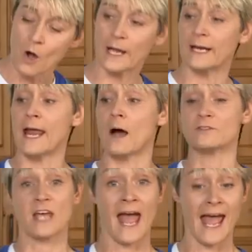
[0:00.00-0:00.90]
Okay, now
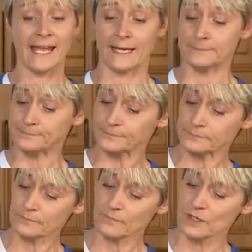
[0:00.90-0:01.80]
to hang it
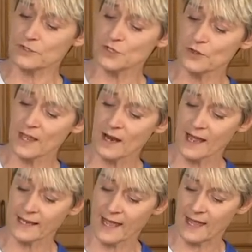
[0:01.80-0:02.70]
so that
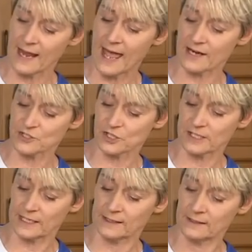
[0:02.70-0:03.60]
I can
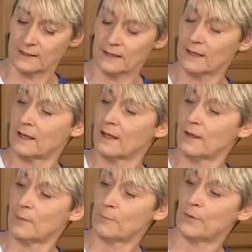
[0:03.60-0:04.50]
actually
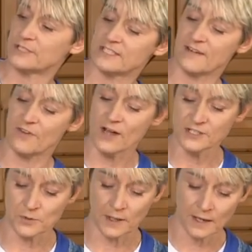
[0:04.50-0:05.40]
put stuff
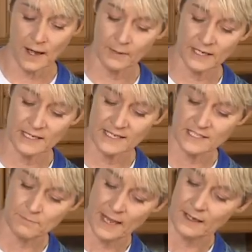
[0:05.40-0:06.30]
onto it, I'm going to need
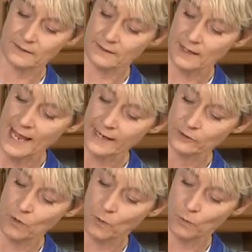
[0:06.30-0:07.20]
to make a little
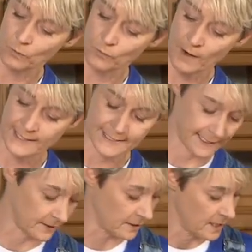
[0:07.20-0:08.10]
hanger hole right
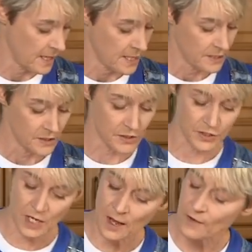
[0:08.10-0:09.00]
here.
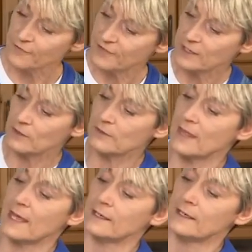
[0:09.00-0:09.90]
So figure
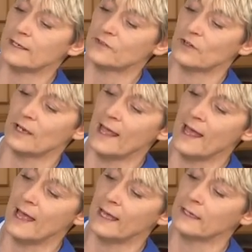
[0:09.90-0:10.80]
that it's going to
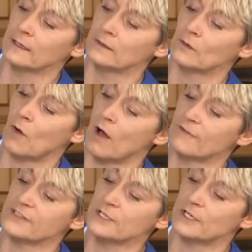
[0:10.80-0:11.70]
hang
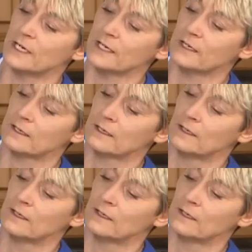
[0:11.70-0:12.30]
off a hook,